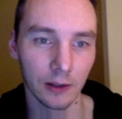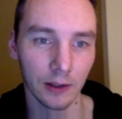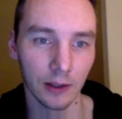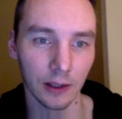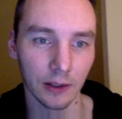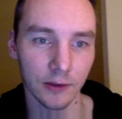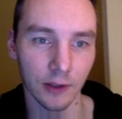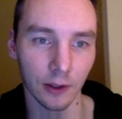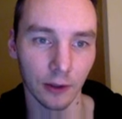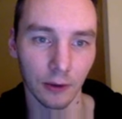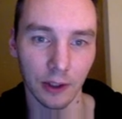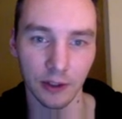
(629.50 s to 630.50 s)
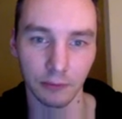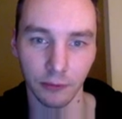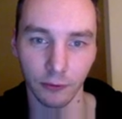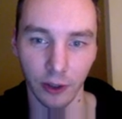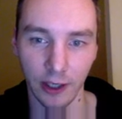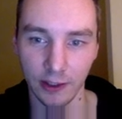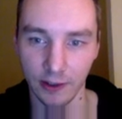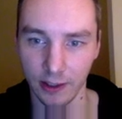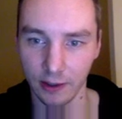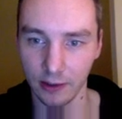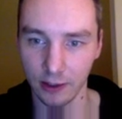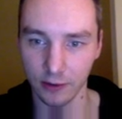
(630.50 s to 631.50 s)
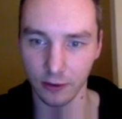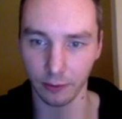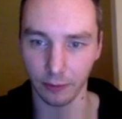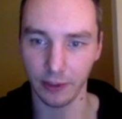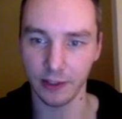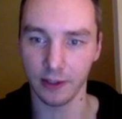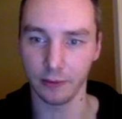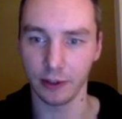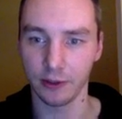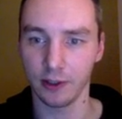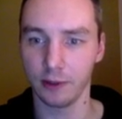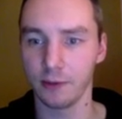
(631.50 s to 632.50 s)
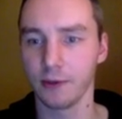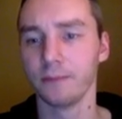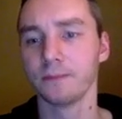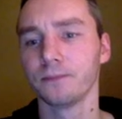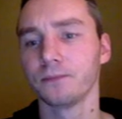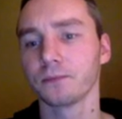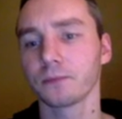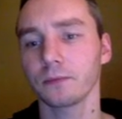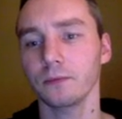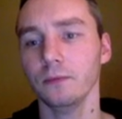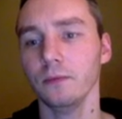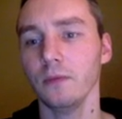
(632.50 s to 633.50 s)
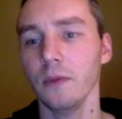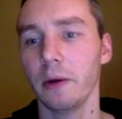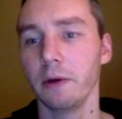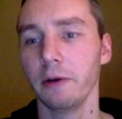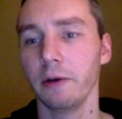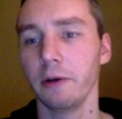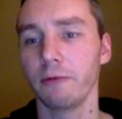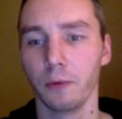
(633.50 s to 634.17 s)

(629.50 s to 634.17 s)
And so, actually, before I edit that, let's copy and paste it a bunch of times. How many frames do we